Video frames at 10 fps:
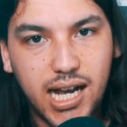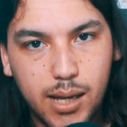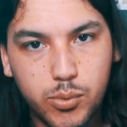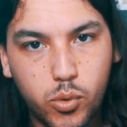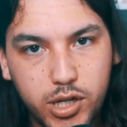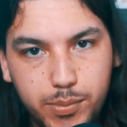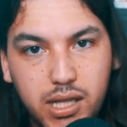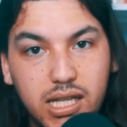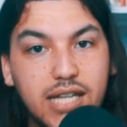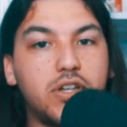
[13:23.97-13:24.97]
I'm going to be
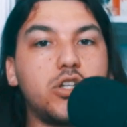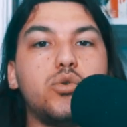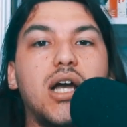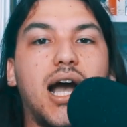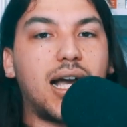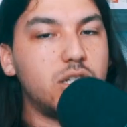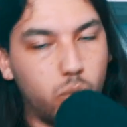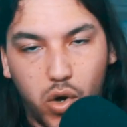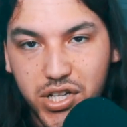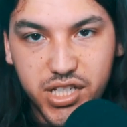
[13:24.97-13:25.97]
leaving you guys
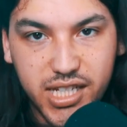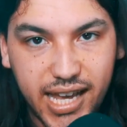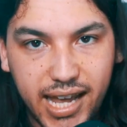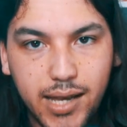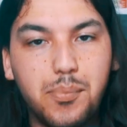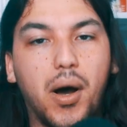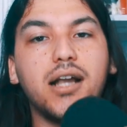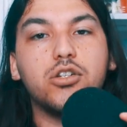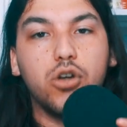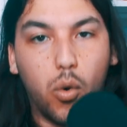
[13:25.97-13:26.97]
once again,
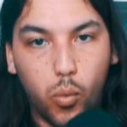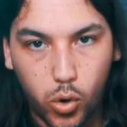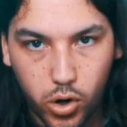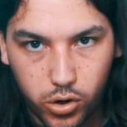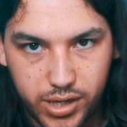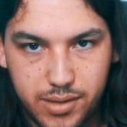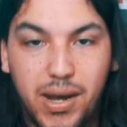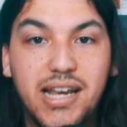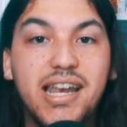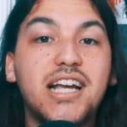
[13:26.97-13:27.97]
but don't worry.
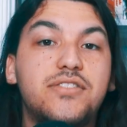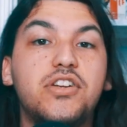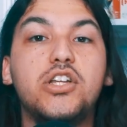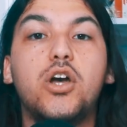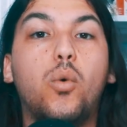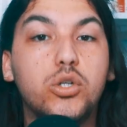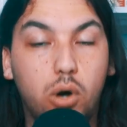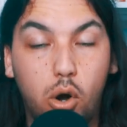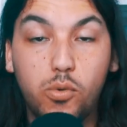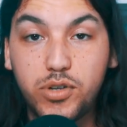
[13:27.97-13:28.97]
My next video, which
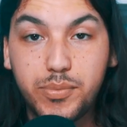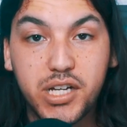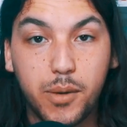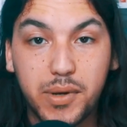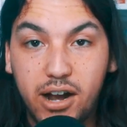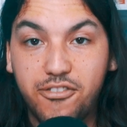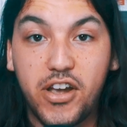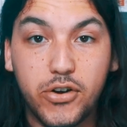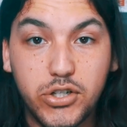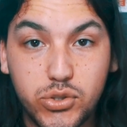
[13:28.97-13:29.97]
will hopefully be coming out
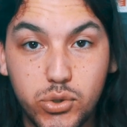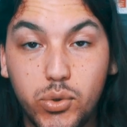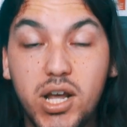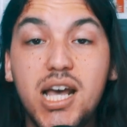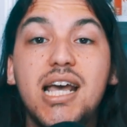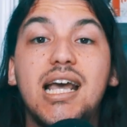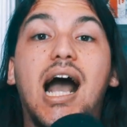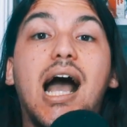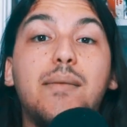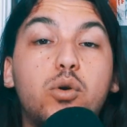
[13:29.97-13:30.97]
very soon,
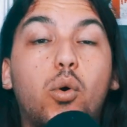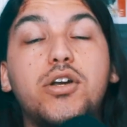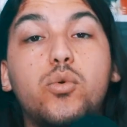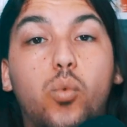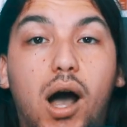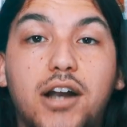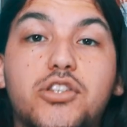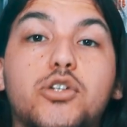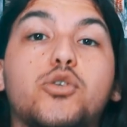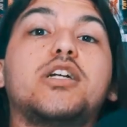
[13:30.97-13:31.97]
I'm going to watch
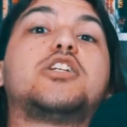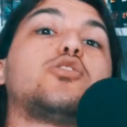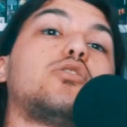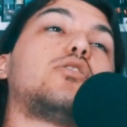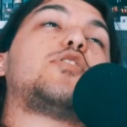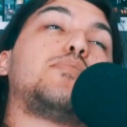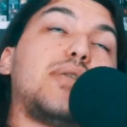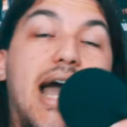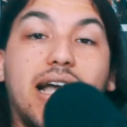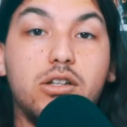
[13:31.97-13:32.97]
the Creature of the
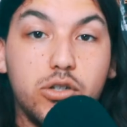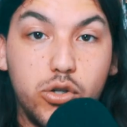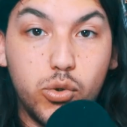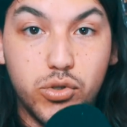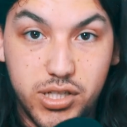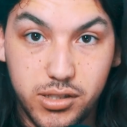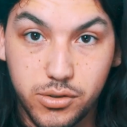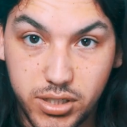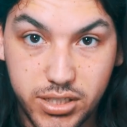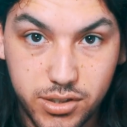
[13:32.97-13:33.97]
Black Lagoon
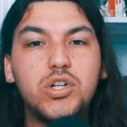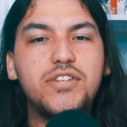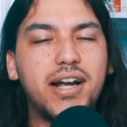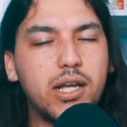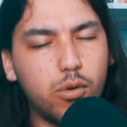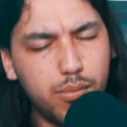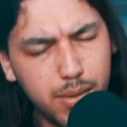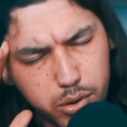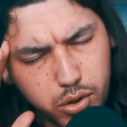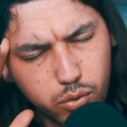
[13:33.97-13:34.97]
series, which, if I can
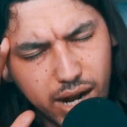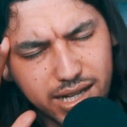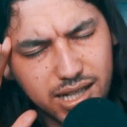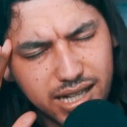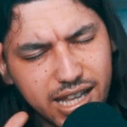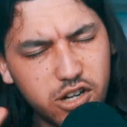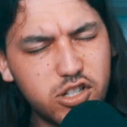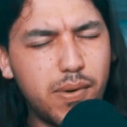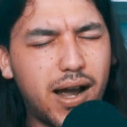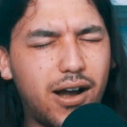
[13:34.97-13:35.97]
remember correctly, there's
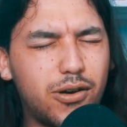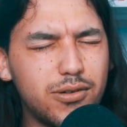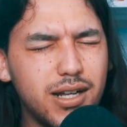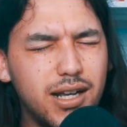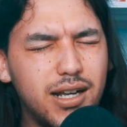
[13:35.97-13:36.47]
about